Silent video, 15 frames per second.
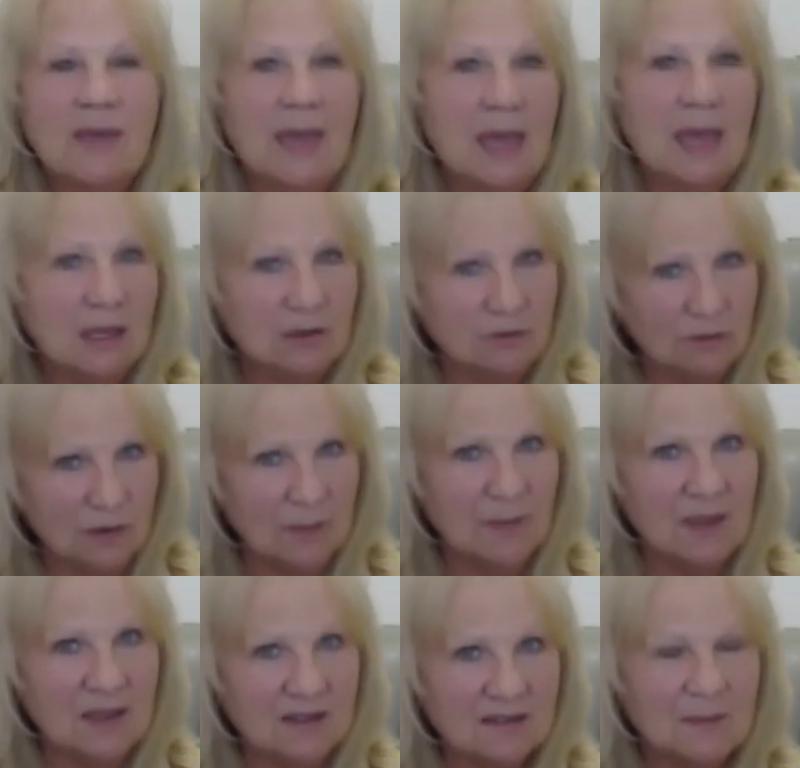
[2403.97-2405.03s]
gained from
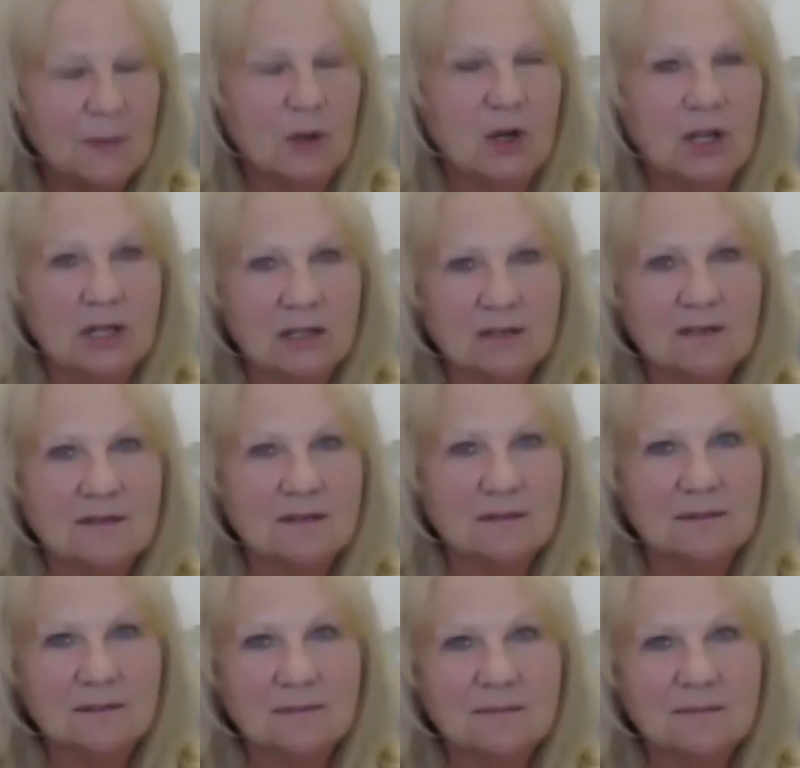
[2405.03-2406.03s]
the experience?